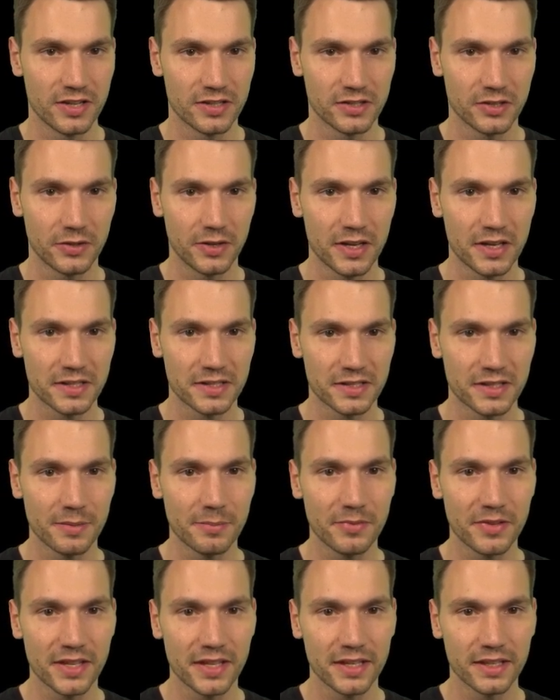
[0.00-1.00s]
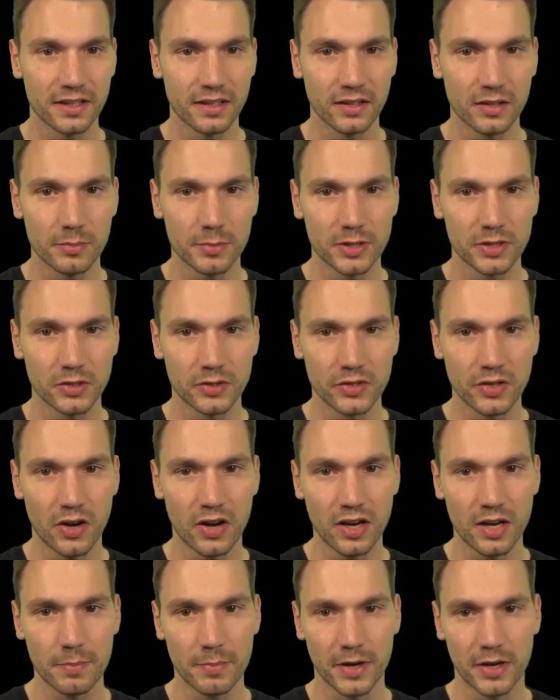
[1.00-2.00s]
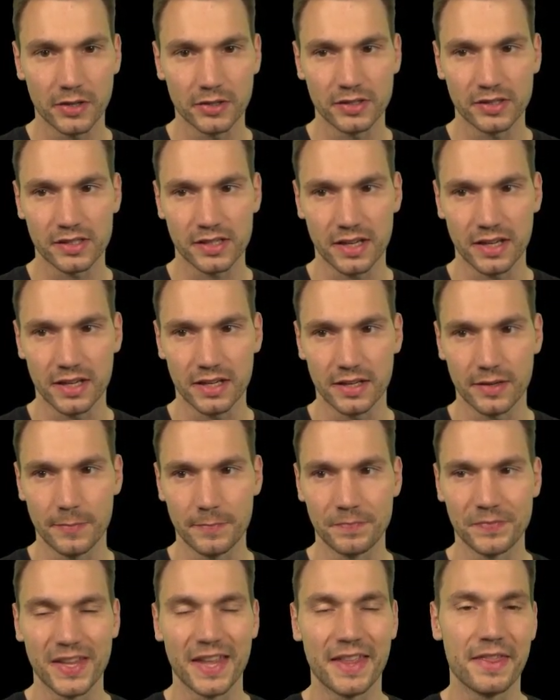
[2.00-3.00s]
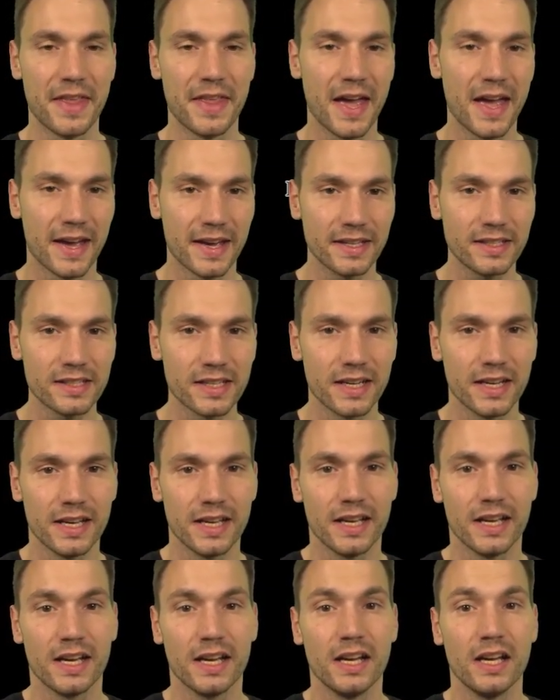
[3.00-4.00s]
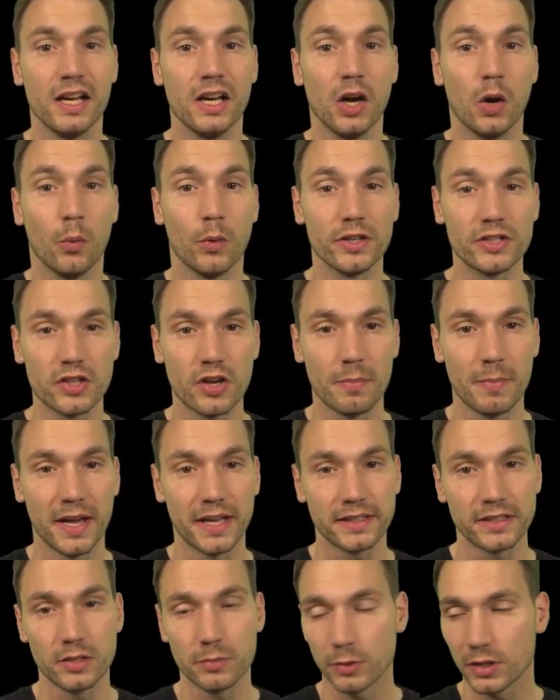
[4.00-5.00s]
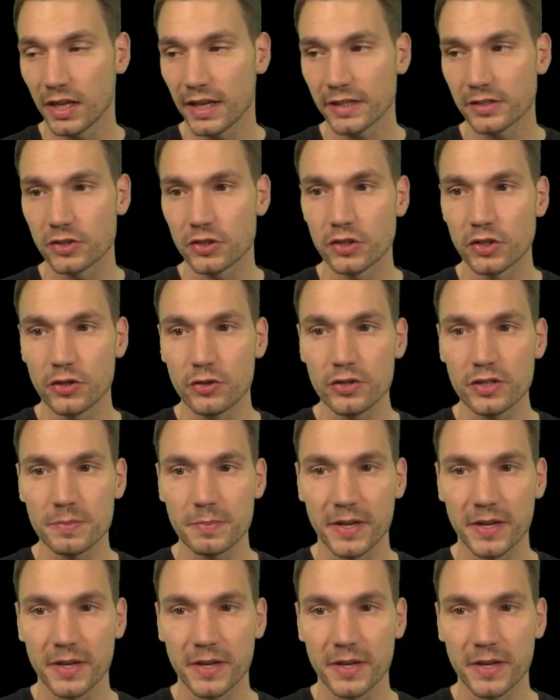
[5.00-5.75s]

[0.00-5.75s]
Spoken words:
So there's something a little bit to talk about that. Which command you would like to use,